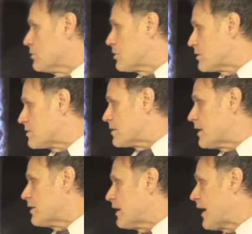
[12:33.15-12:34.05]
And you can
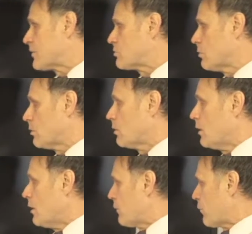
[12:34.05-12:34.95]
see the actual,
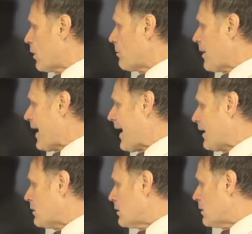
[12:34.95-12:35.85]
from
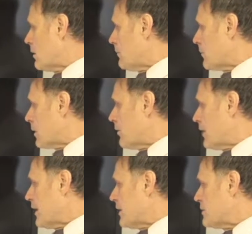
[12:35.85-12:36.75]
that,
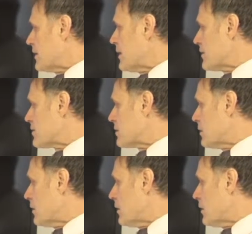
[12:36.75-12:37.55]
the disc